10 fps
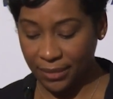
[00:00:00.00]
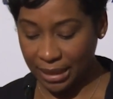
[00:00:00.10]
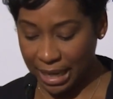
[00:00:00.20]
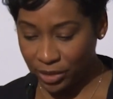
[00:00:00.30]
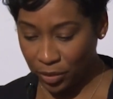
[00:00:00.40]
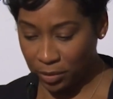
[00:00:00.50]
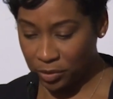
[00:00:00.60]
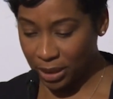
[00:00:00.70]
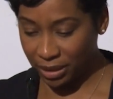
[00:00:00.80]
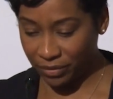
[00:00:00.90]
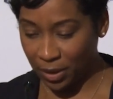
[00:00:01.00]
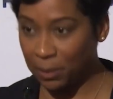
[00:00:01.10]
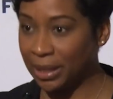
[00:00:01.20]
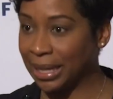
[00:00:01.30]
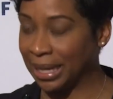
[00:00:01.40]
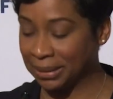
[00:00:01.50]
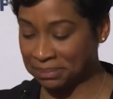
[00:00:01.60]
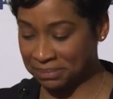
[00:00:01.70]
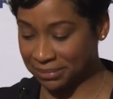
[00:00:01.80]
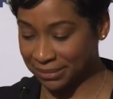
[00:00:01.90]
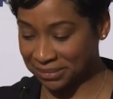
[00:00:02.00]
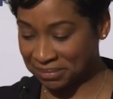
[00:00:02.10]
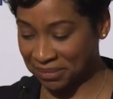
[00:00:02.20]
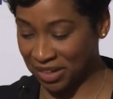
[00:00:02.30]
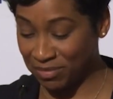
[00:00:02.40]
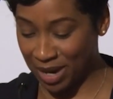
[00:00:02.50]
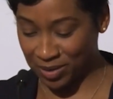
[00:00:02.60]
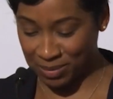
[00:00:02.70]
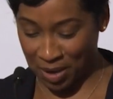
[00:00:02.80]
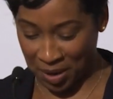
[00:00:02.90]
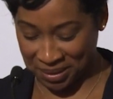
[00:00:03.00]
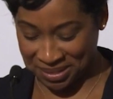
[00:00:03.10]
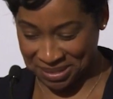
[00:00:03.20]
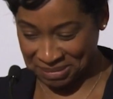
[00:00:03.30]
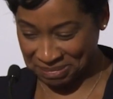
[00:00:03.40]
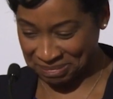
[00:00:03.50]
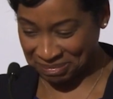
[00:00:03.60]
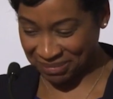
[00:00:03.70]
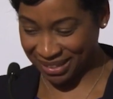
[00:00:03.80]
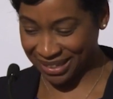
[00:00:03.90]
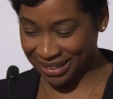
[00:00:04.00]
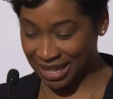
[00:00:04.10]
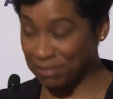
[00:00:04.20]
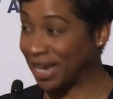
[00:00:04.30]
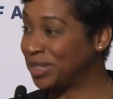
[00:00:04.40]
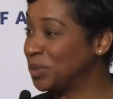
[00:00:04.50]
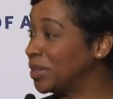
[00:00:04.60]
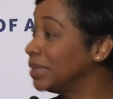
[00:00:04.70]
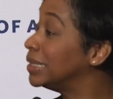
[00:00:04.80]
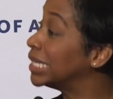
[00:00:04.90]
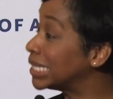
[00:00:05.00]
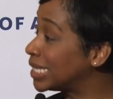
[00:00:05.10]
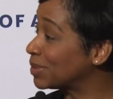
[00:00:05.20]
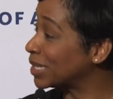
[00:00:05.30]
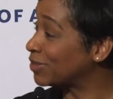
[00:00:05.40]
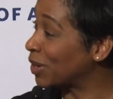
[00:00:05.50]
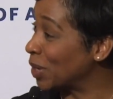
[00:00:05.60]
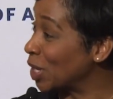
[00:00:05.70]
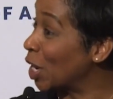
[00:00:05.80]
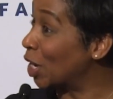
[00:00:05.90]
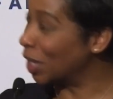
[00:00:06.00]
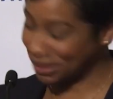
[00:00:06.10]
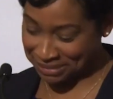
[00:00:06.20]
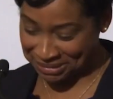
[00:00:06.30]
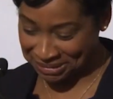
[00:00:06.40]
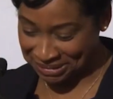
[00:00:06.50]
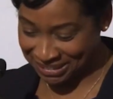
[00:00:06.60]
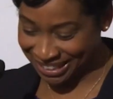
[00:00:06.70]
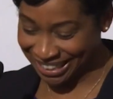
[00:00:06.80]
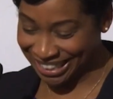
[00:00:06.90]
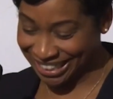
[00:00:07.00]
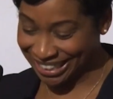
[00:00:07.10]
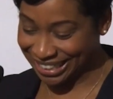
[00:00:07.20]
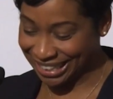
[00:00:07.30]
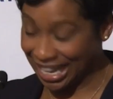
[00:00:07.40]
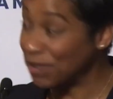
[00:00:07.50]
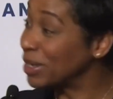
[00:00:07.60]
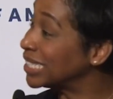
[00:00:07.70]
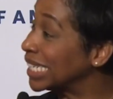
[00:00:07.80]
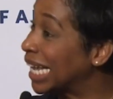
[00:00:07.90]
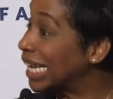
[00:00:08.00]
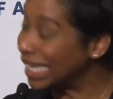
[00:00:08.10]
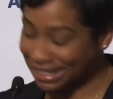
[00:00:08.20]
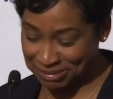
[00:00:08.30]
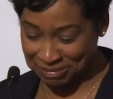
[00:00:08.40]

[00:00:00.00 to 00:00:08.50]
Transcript: I told you at the very beginning of my remarks that my to-do list was very long. I wasn't lying.